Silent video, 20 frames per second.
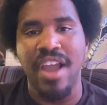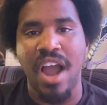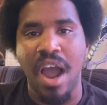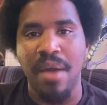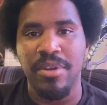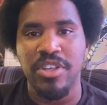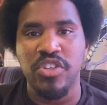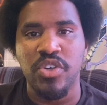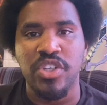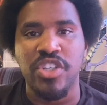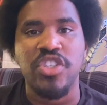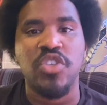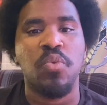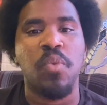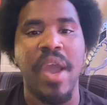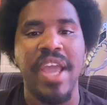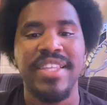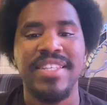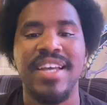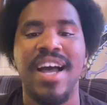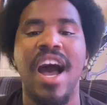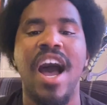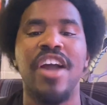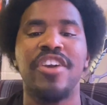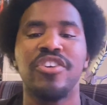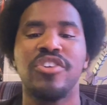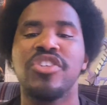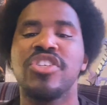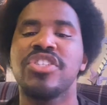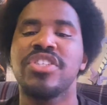Omnitrix as a way to
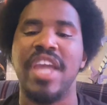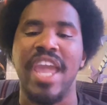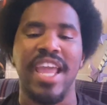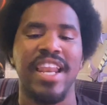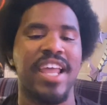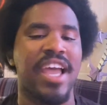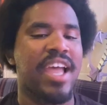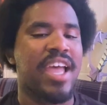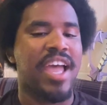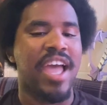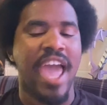understand